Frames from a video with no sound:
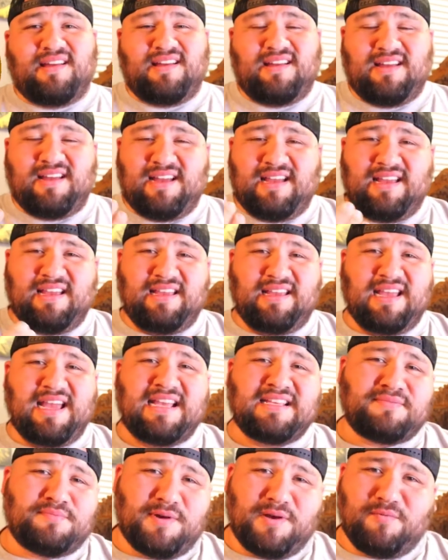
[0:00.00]
I
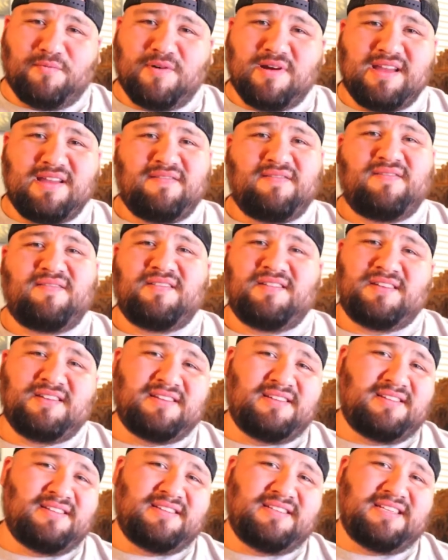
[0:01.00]
asked my wife,
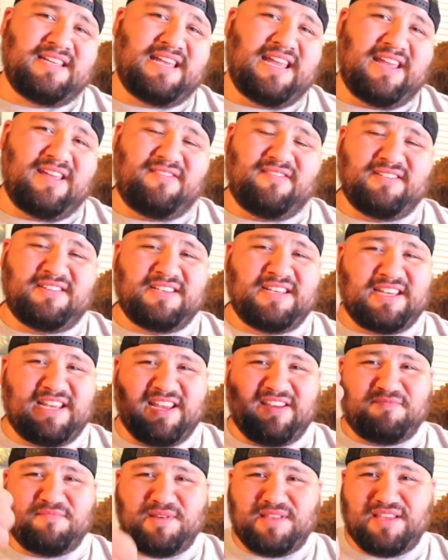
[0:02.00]
she
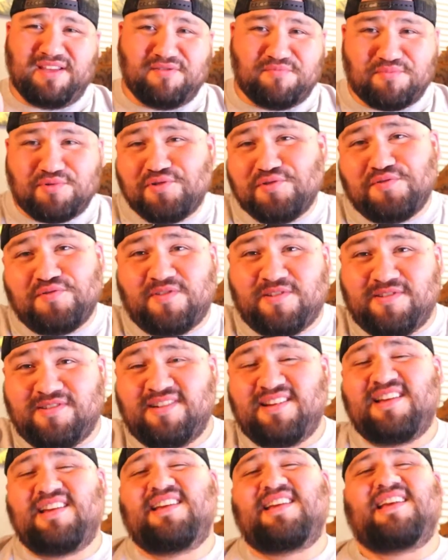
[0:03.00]
gave me the approval,
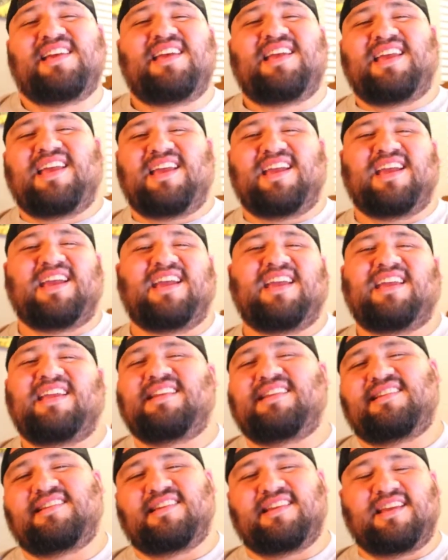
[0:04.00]

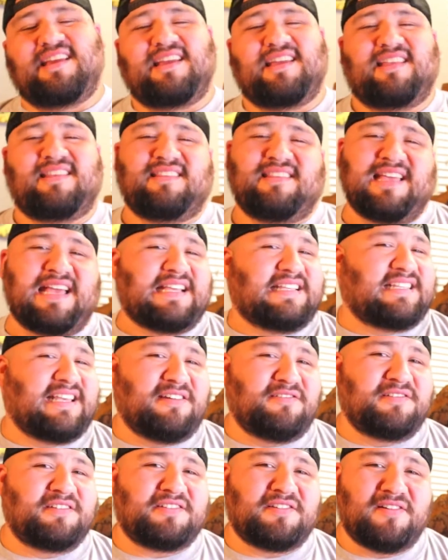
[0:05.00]
and that's how
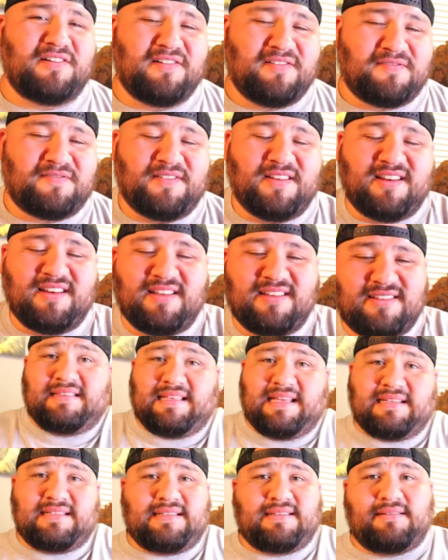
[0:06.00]
it started, fellas.
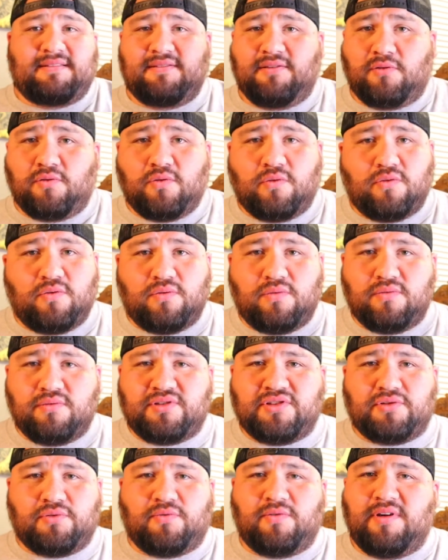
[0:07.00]
That's the whole
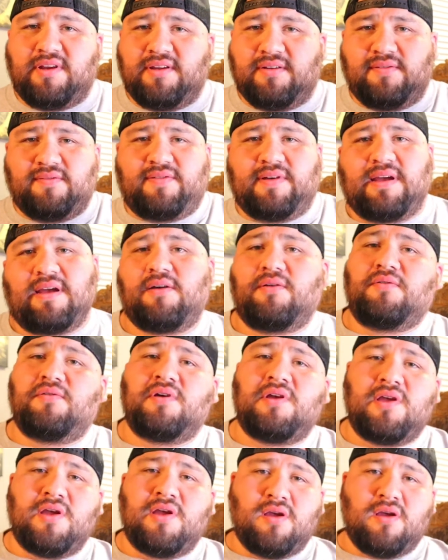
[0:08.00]
story of how
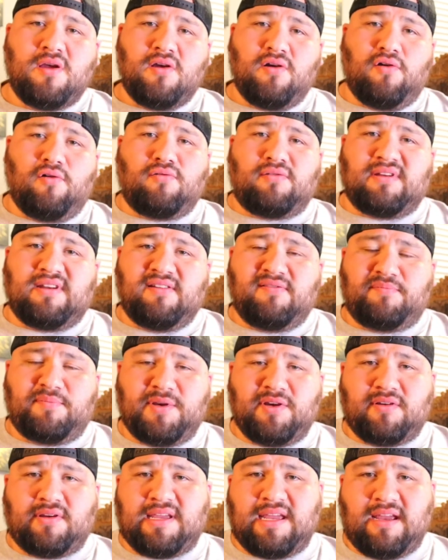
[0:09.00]
Oak Cliff
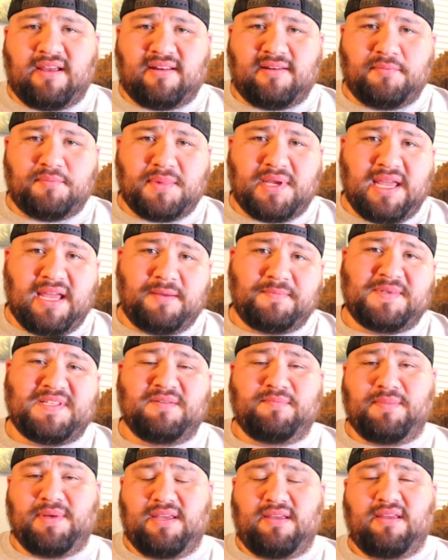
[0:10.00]
Beer Kingdom came to
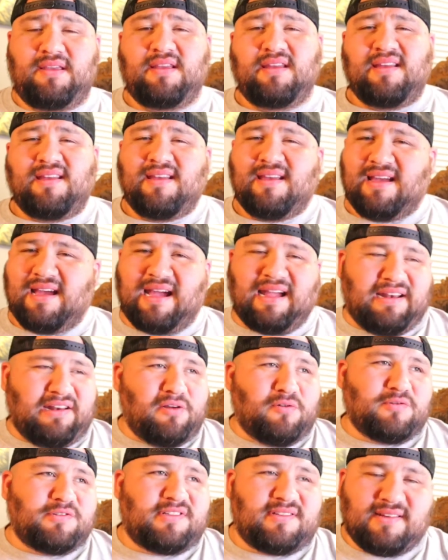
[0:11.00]
be. I
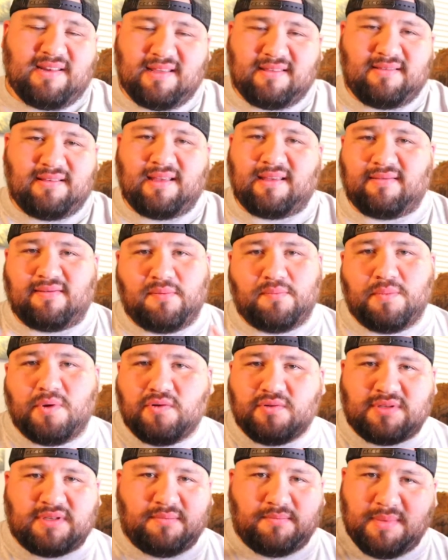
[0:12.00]
know it's not like the
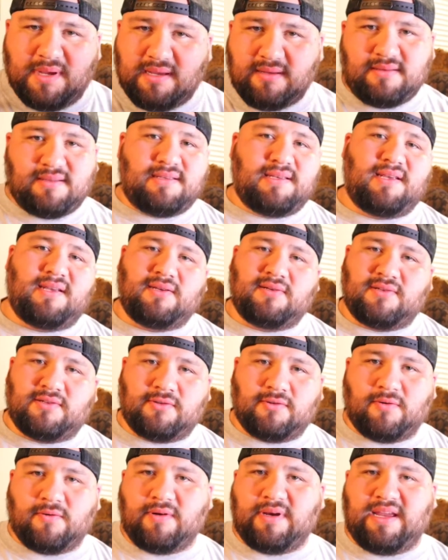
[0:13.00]
most amazing
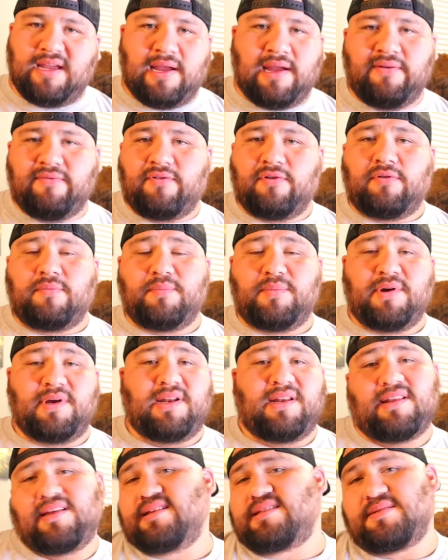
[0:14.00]
story ever,
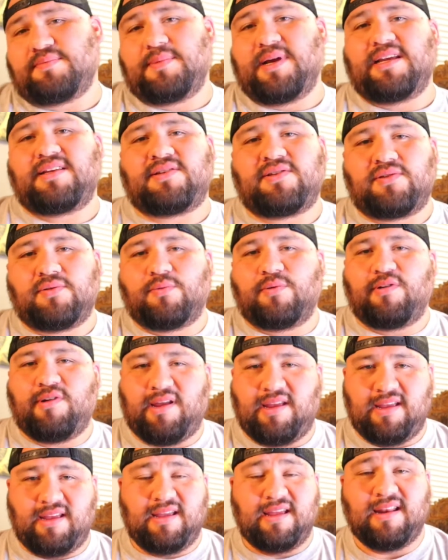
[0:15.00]
but it's my
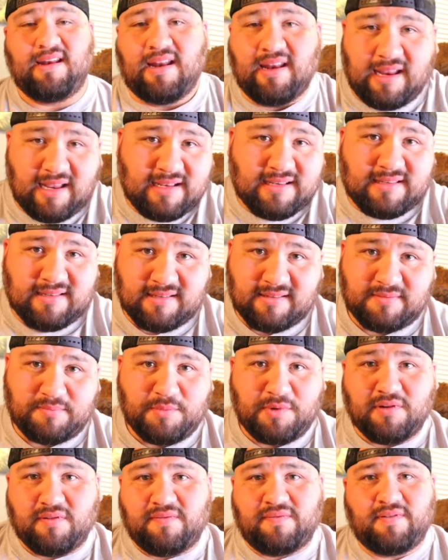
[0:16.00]
story and it's
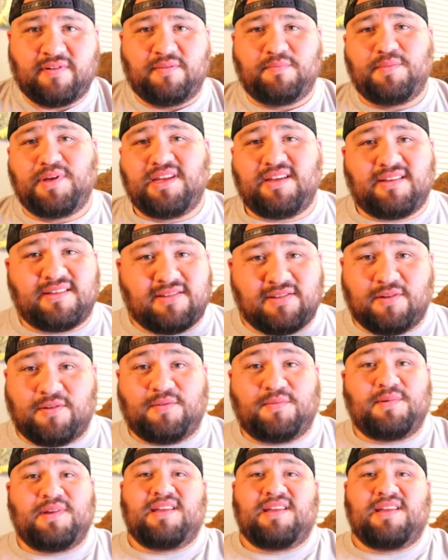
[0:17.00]
beautiful to me. So